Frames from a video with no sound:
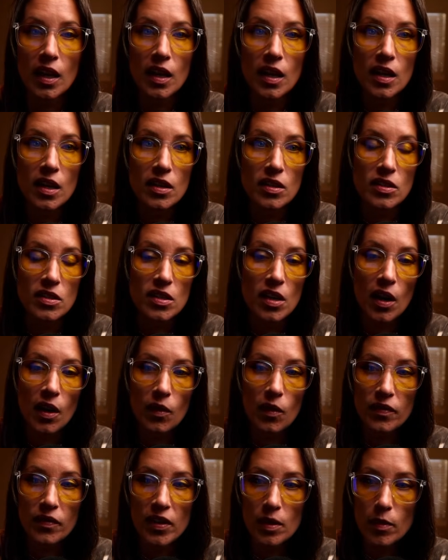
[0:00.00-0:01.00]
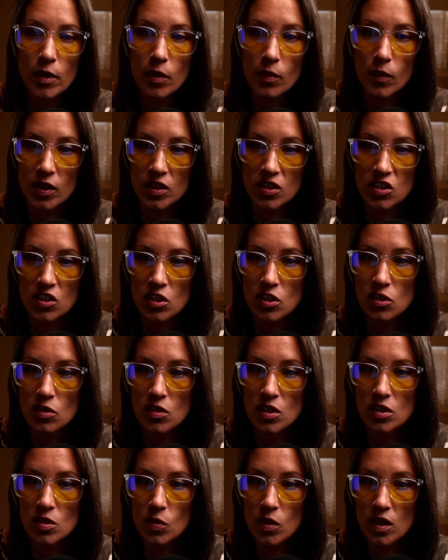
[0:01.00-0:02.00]
So if anybody wants to do
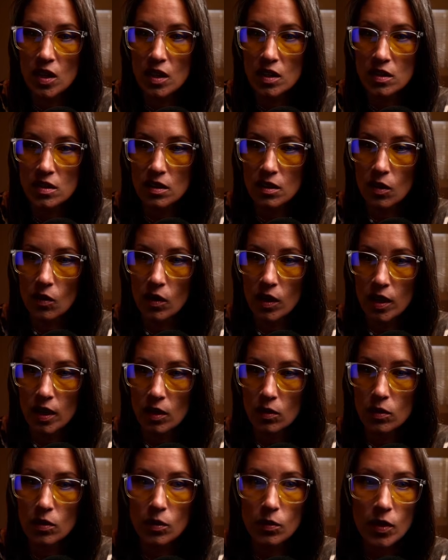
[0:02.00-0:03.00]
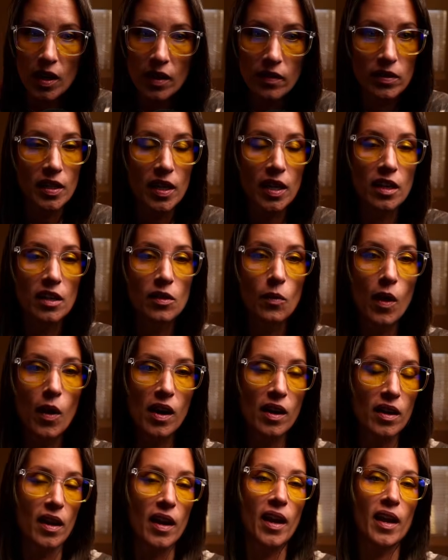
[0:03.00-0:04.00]
this with us, go ahead, order whatever kit you
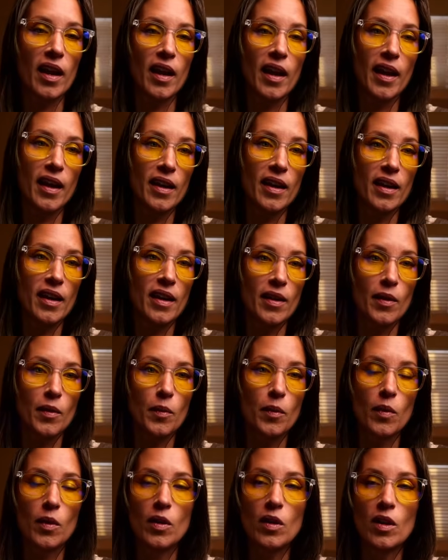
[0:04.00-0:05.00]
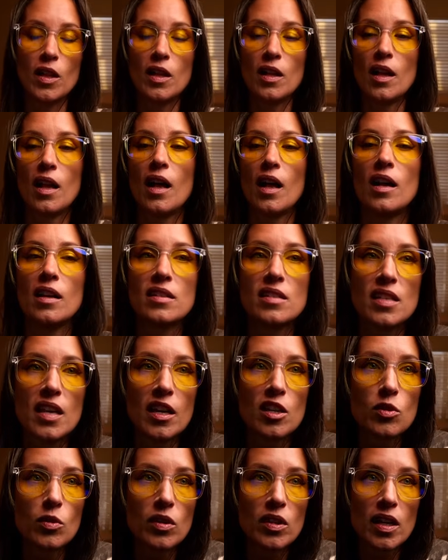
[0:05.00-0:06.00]
want, and I'll
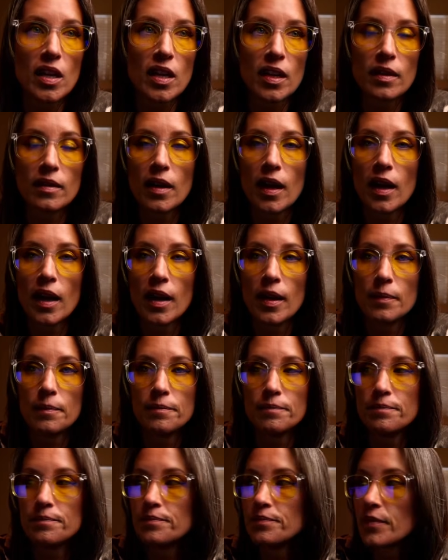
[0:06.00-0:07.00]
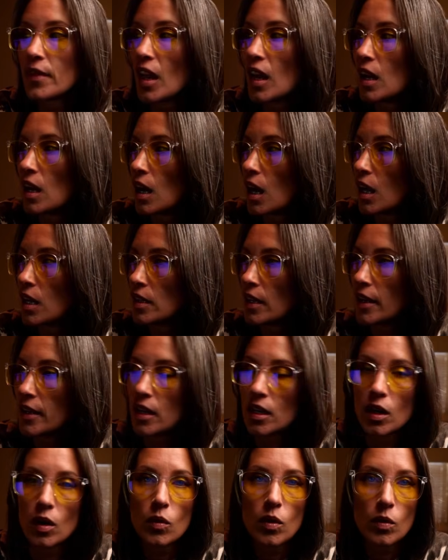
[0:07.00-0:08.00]
schedule I'll let you
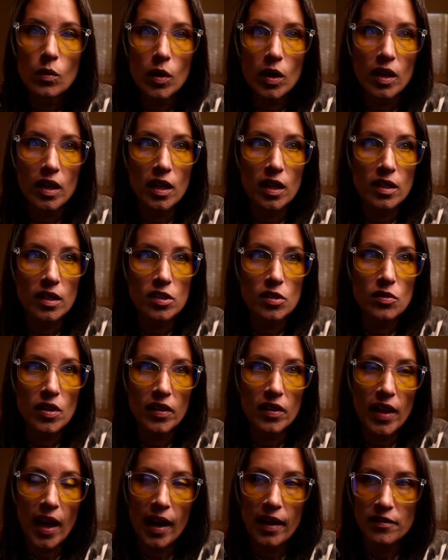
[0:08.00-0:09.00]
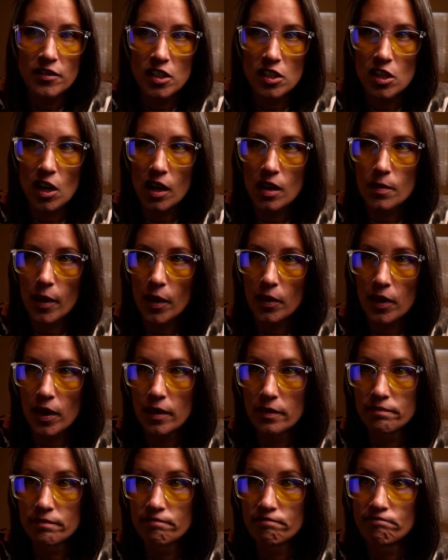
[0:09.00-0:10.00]
know when we're going to do the live to talk about it.
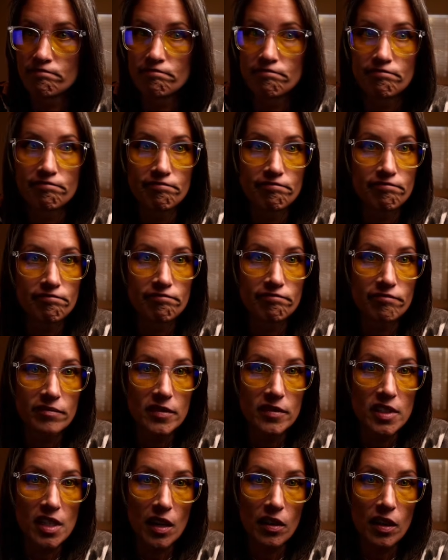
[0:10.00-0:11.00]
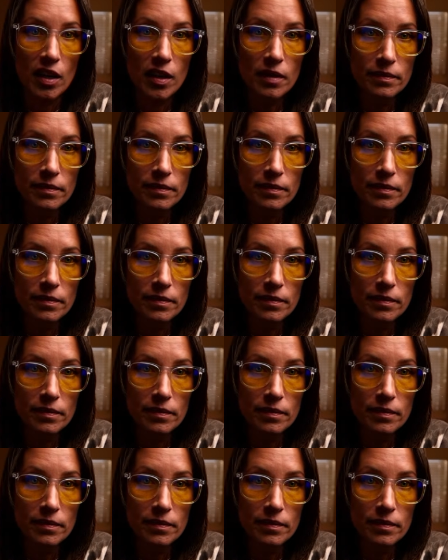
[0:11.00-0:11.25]
Sound good?